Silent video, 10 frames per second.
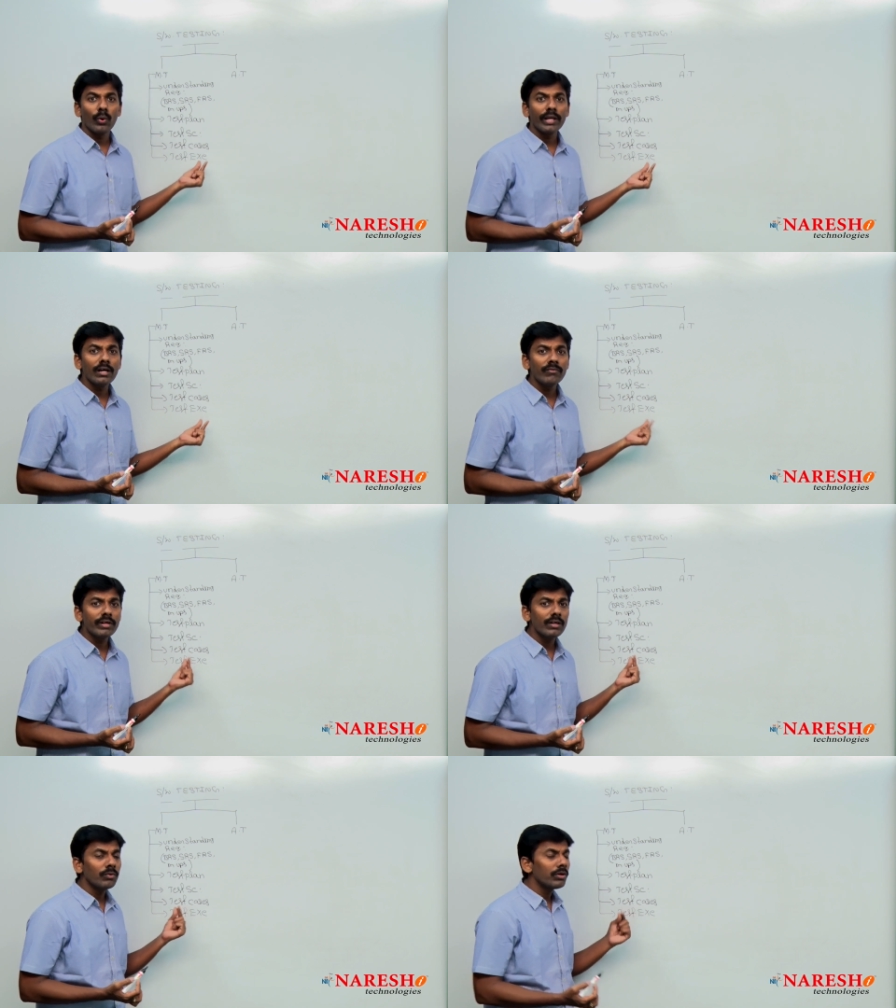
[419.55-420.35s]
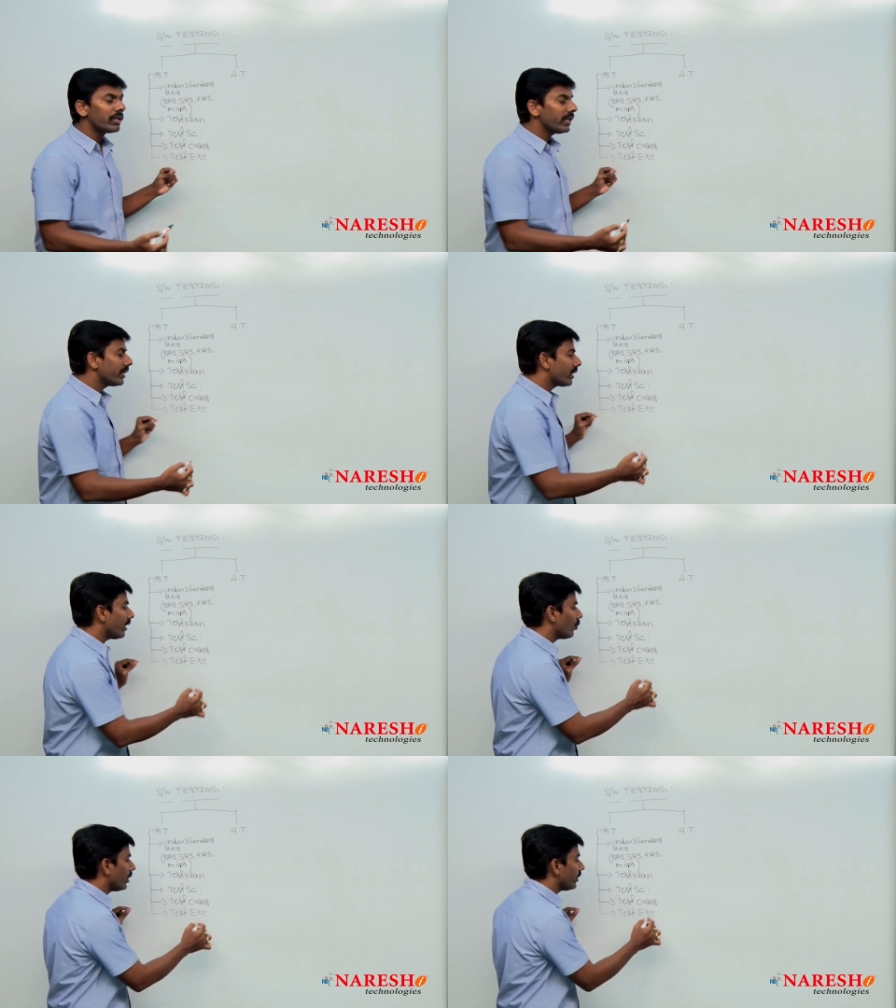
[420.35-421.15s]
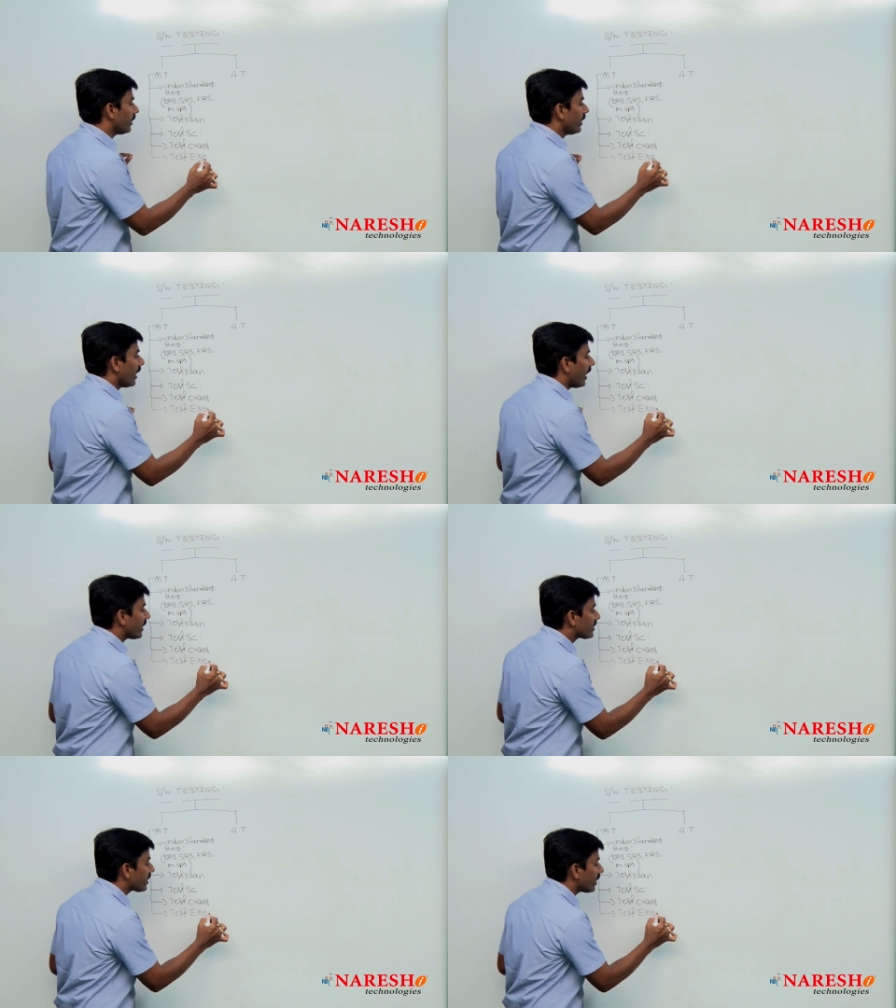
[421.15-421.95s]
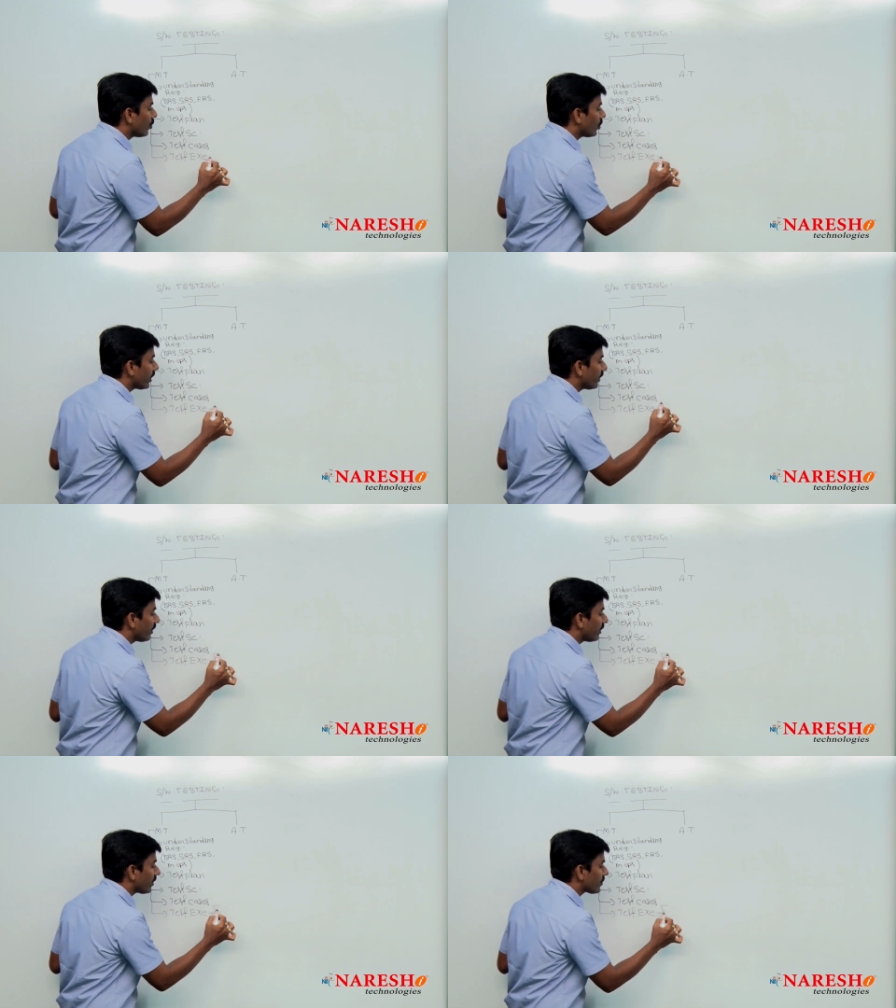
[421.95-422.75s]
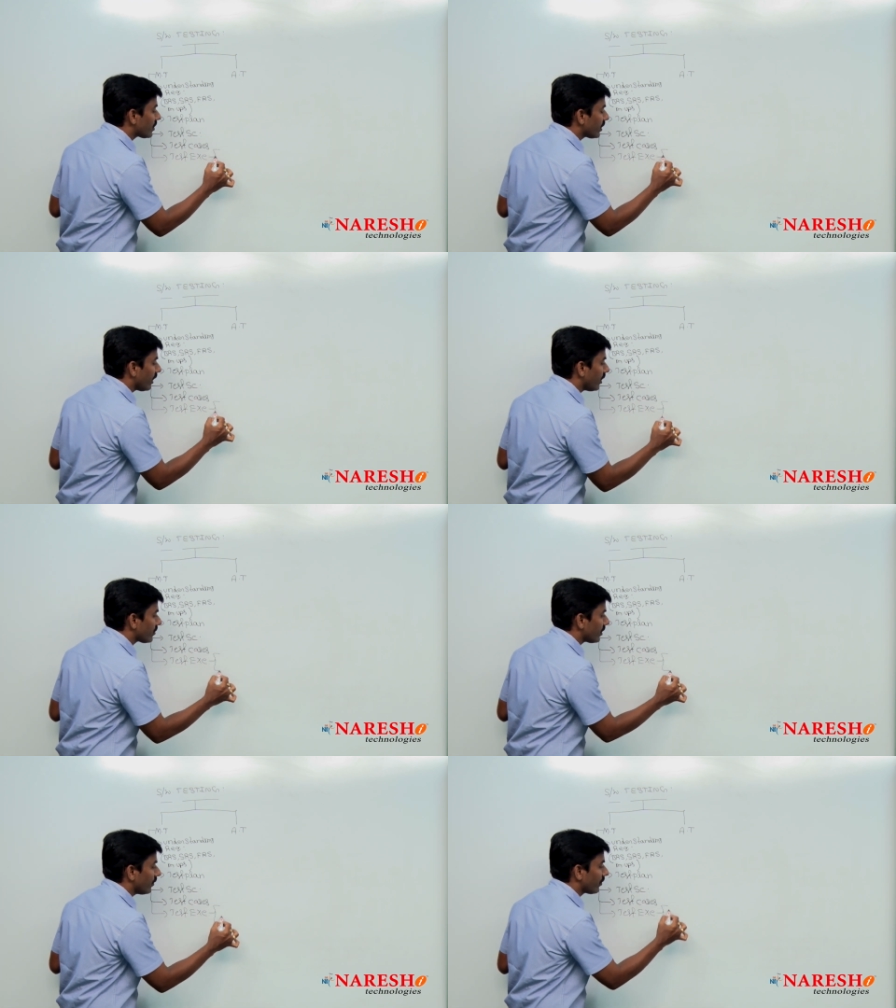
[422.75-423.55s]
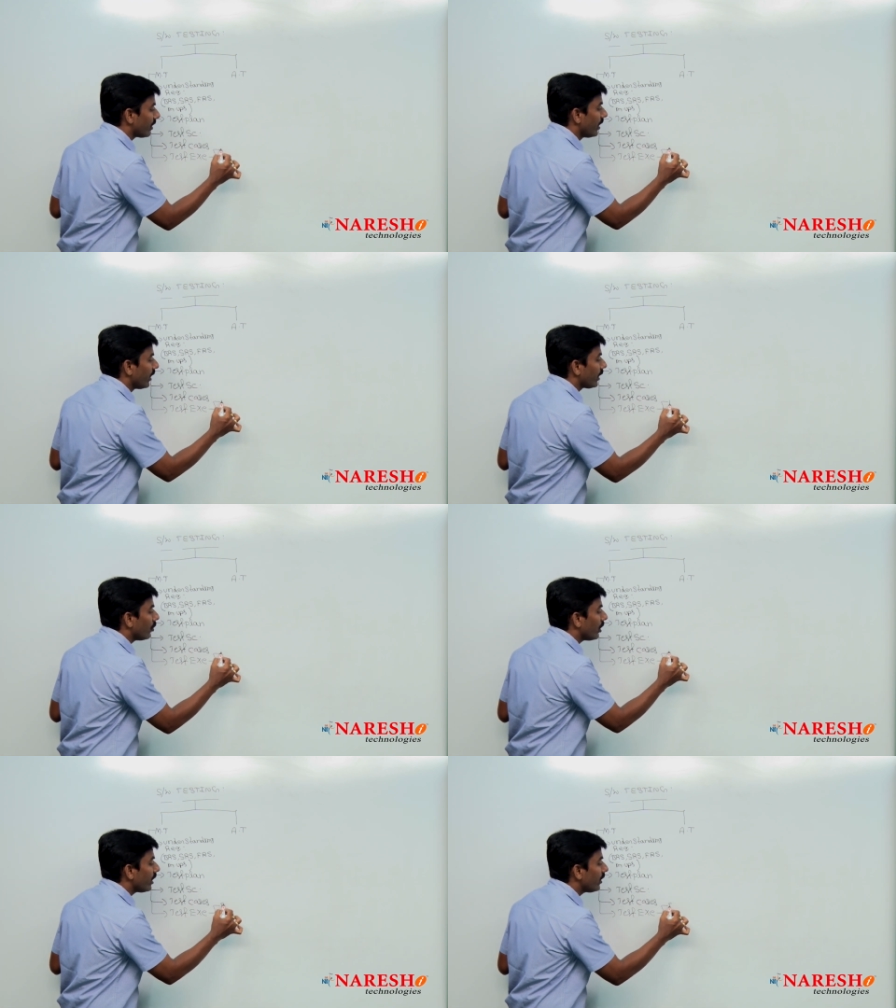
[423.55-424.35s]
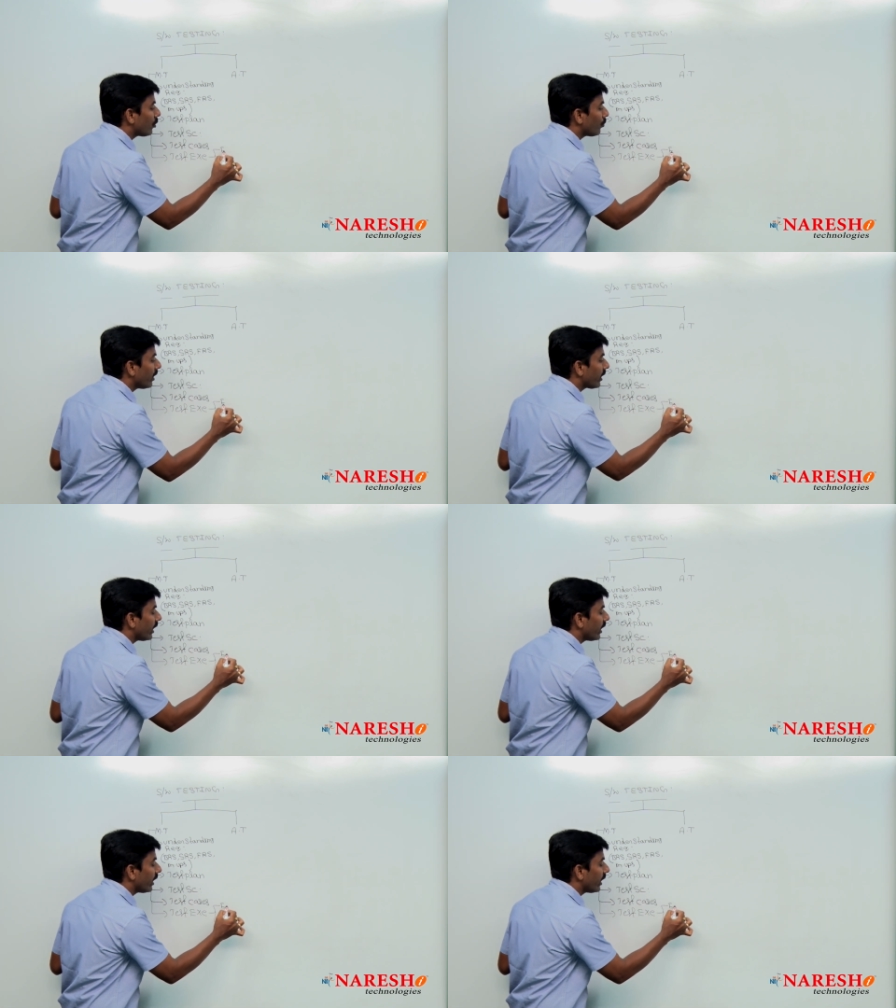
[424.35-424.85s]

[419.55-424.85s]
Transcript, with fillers: Whenever you are taking with executing the test cases. You need to be